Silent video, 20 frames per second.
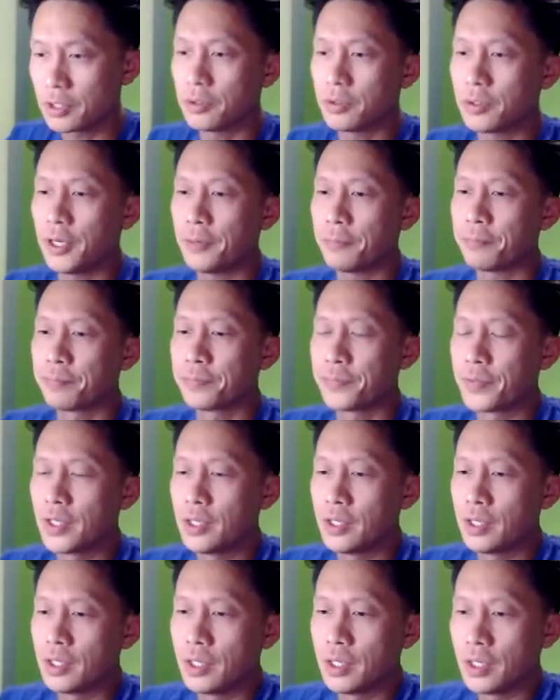OK.
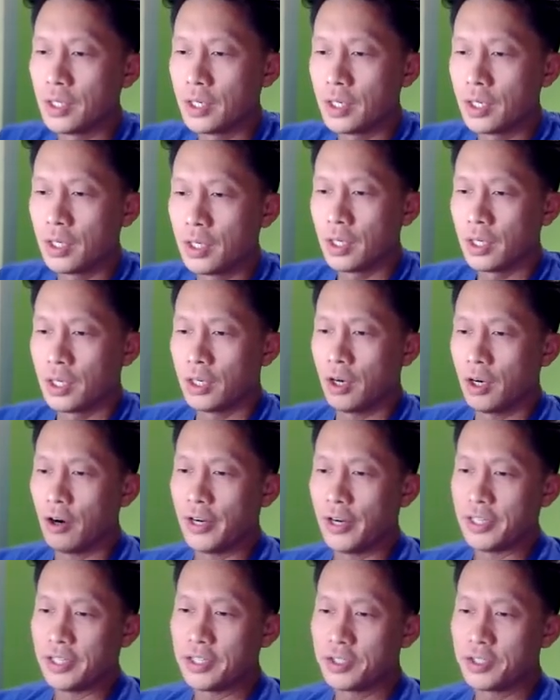All right.